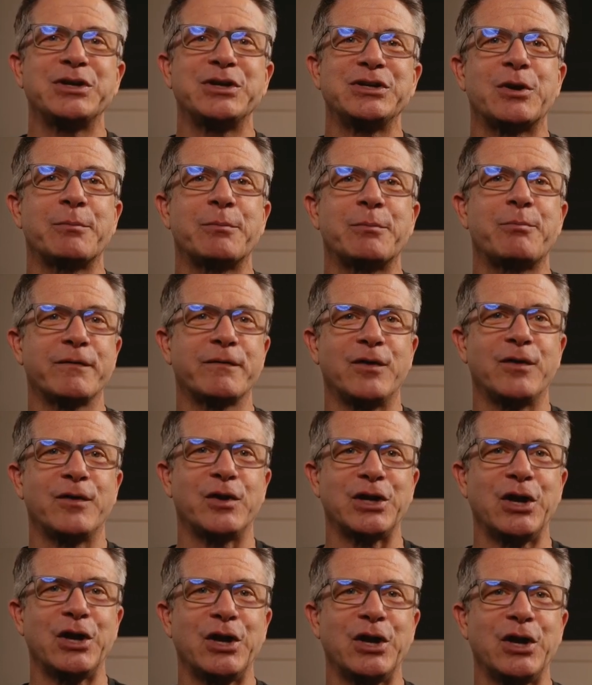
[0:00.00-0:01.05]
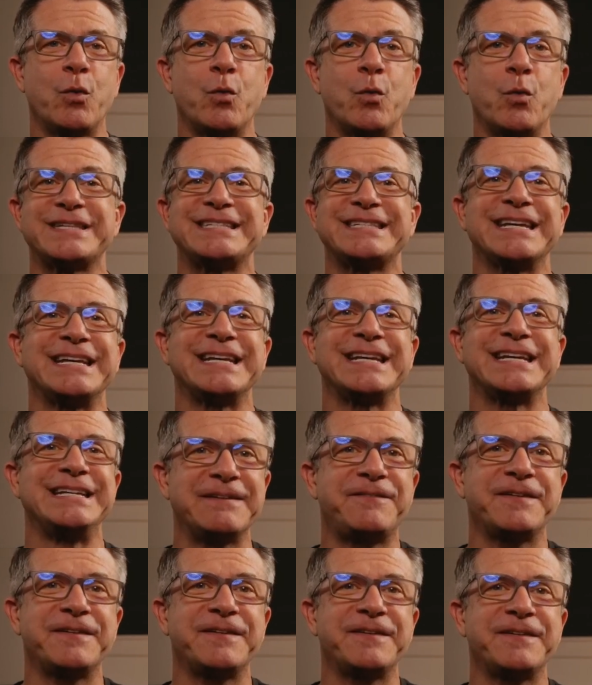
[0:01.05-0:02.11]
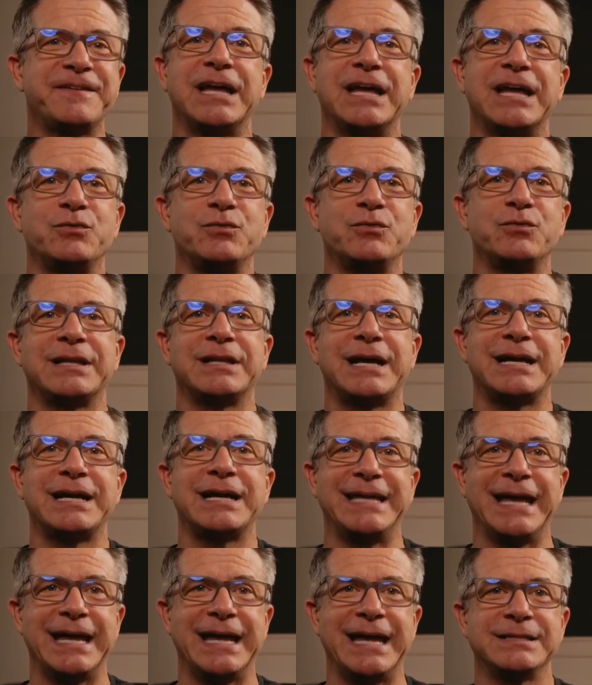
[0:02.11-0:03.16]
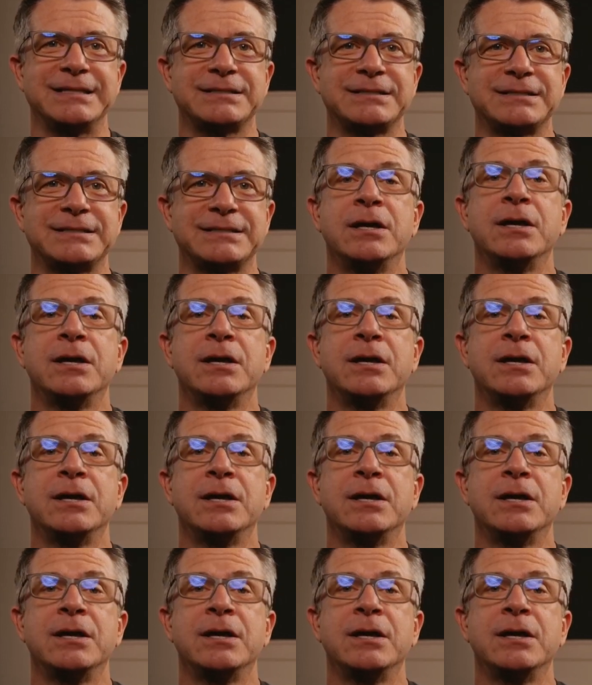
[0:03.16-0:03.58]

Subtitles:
portfolio with significant unrealized gains,